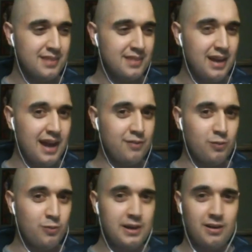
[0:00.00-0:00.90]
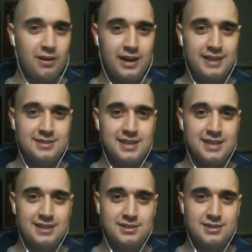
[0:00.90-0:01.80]
I have to wonder, is
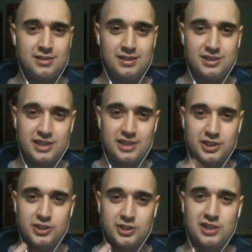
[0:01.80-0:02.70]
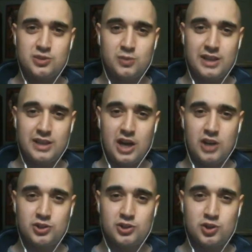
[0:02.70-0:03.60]
this distinction just really a
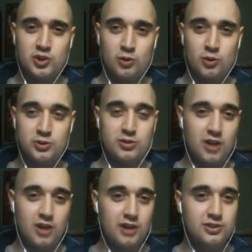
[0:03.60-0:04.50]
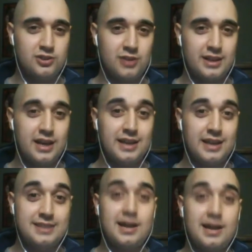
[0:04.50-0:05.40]
social construct
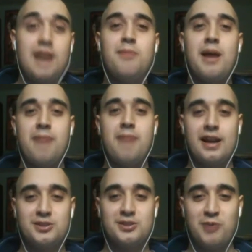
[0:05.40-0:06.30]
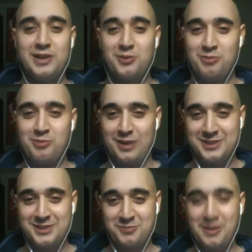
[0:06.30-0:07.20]
designed by men as a way to
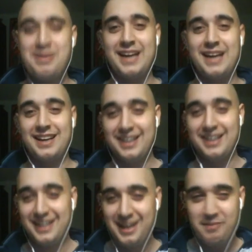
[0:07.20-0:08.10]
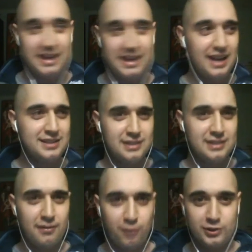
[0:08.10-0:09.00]
oppress women? Because
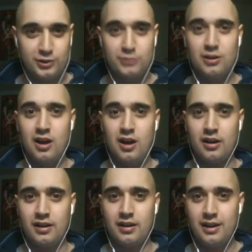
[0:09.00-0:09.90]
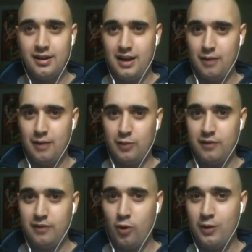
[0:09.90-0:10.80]
for too long, we
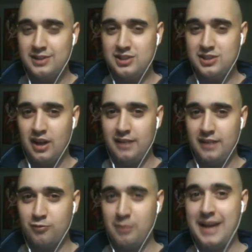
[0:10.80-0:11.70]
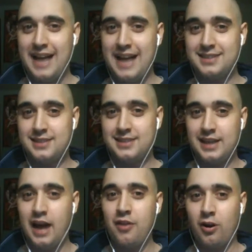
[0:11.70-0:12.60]
have always thought of women as the
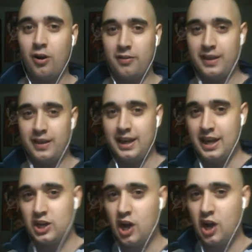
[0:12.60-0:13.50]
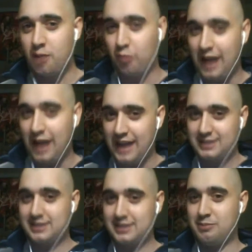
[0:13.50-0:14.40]
other, the
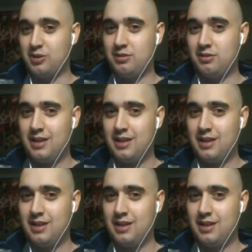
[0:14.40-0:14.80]
incomprehensible.